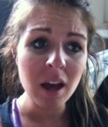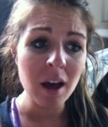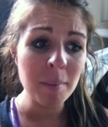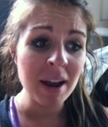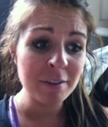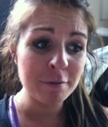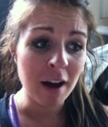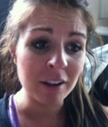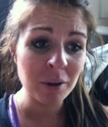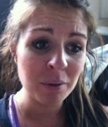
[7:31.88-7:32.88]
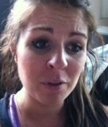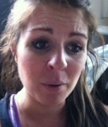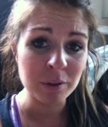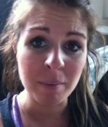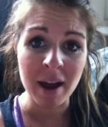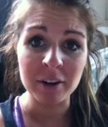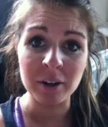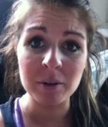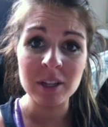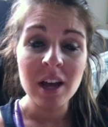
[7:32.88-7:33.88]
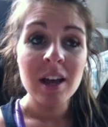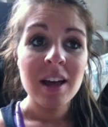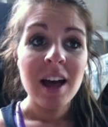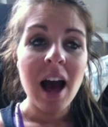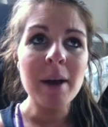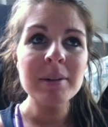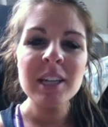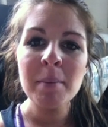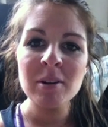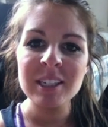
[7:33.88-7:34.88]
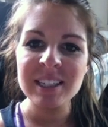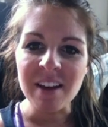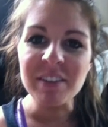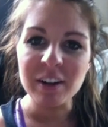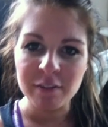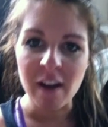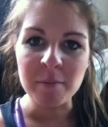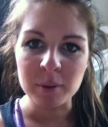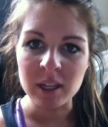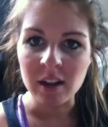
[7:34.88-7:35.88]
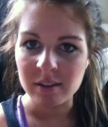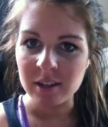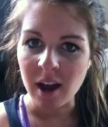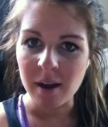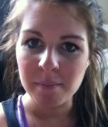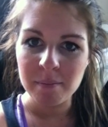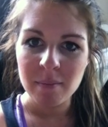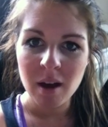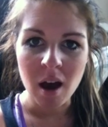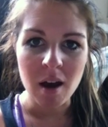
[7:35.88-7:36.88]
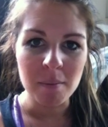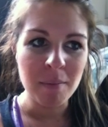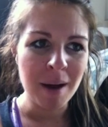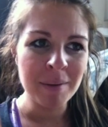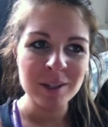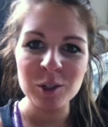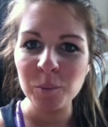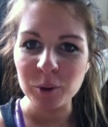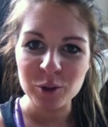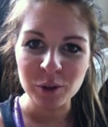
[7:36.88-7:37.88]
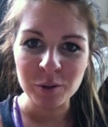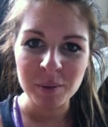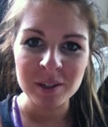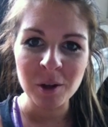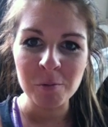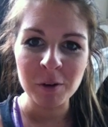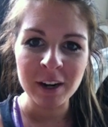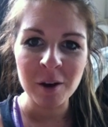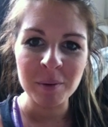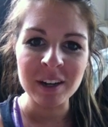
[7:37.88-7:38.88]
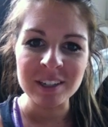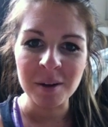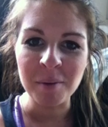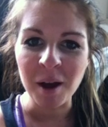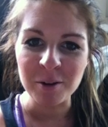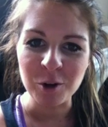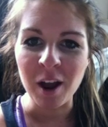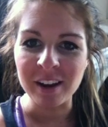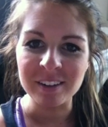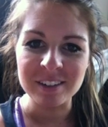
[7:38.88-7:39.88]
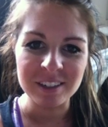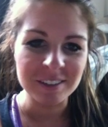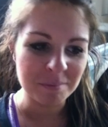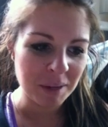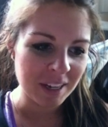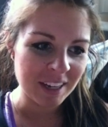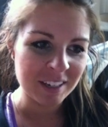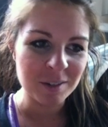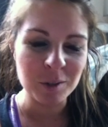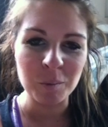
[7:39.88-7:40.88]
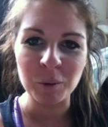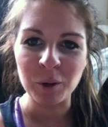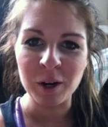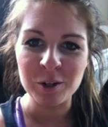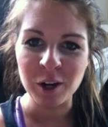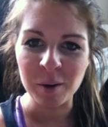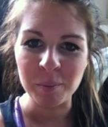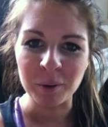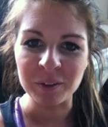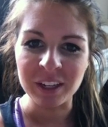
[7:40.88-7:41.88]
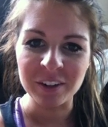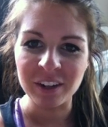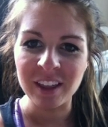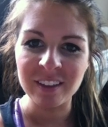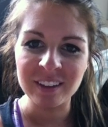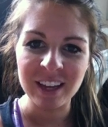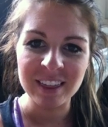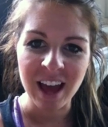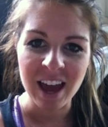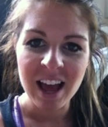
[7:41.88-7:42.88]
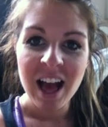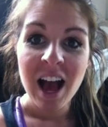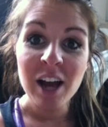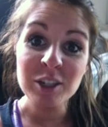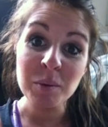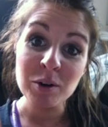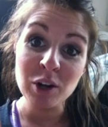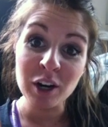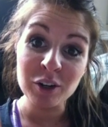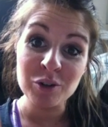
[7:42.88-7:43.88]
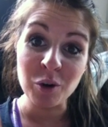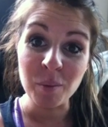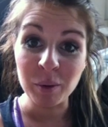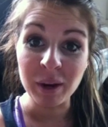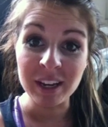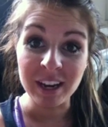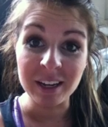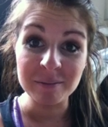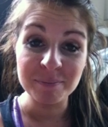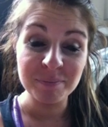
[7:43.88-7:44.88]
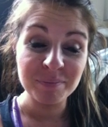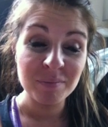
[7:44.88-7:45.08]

I followed those macros, I would say about 75% of the time. I'm not super strict with myself right now because I'm not trying to be in super great shape or lean or anything like that. I just want to try to control my weight gain.